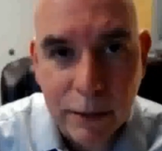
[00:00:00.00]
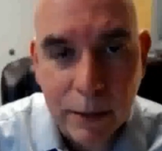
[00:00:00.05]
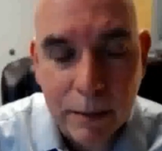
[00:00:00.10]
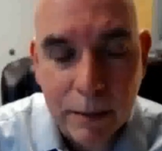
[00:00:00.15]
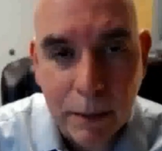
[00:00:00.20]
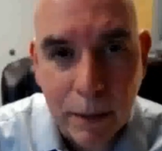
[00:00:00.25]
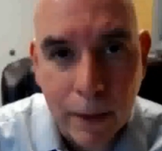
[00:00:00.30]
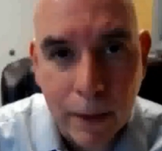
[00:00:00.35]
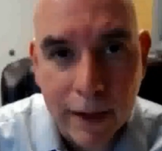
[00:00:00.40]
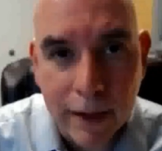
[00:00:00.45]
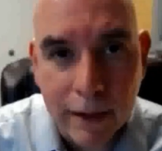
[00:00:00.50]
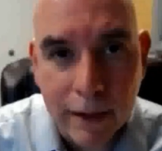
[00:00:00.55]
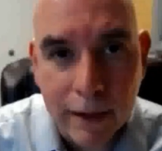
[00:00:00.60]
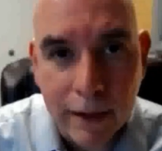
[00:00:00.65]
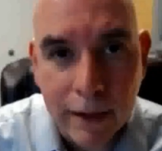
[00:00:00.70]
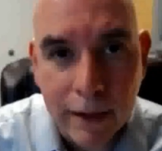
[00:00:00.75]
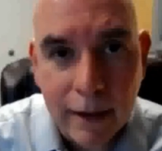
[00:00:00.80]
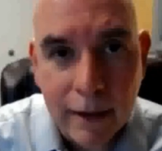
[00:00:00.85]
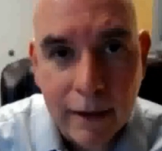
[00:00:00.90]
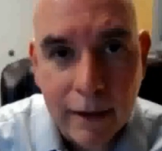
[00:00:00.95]
reported
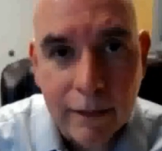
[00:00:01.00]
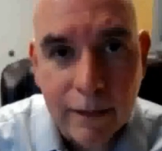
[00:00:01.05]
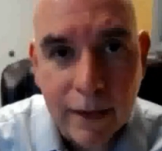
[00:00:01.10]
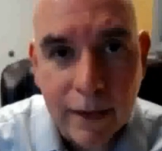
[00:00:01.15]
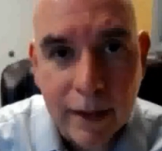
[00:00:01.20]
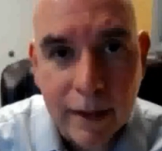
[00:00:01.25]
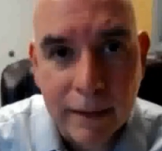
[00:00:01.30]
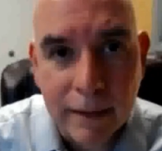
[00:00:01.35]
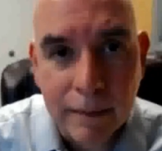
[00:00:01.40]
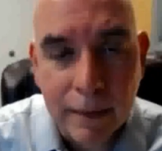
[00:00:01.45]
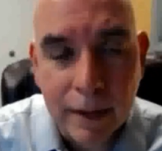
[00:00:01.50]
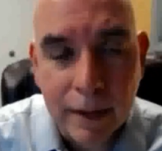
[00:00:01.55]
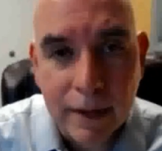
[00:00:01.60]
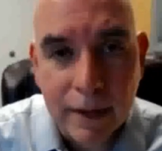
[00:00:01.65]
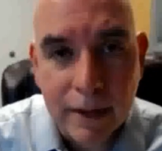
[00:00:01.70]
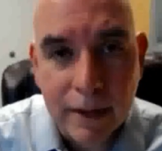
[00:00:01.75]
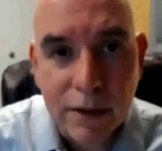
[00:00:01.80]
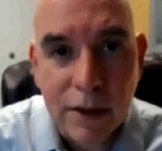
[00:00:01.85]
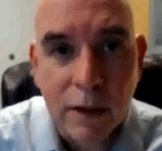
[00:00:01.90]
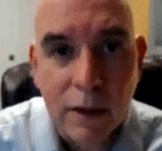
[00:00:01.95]
from
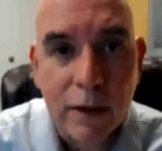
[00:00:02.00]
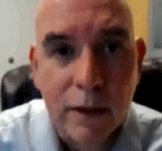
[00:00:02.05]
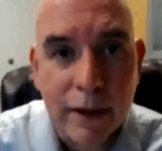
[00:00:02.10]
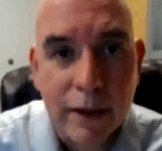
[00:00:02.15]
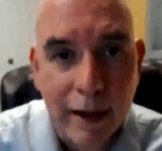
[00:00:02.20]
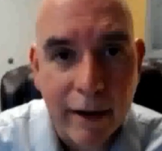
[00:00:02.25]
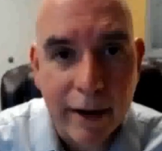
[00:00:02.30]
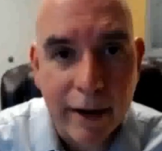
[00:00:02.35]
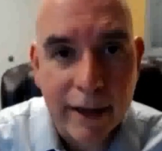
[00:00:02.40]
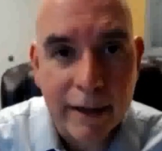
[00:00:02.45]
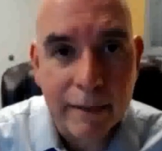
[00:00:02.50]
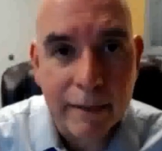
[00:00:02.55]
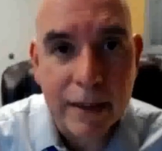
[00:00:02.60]
DeSoto County in